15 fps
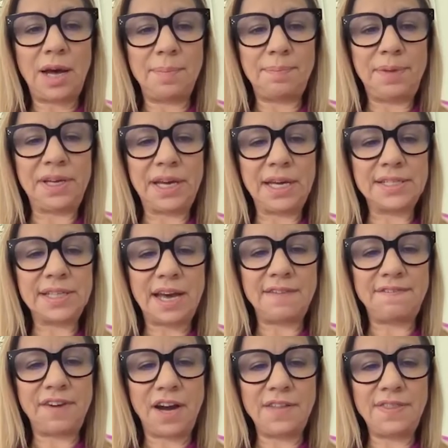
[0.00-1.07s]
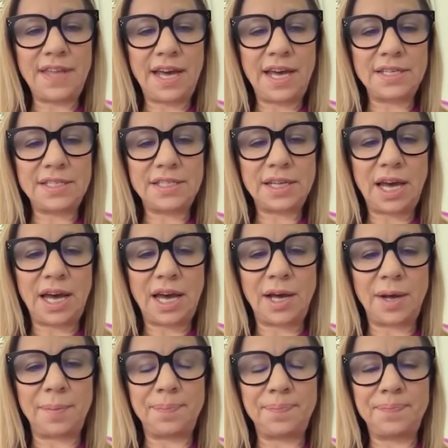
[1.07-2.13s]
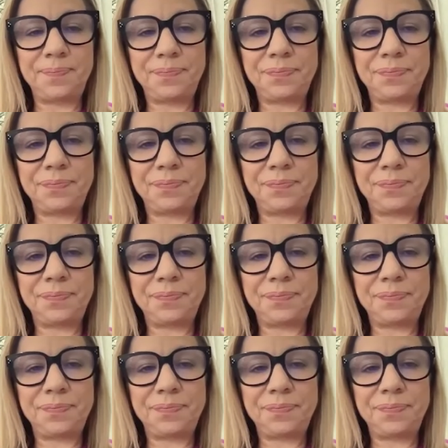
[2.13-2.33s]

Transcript: because I find that a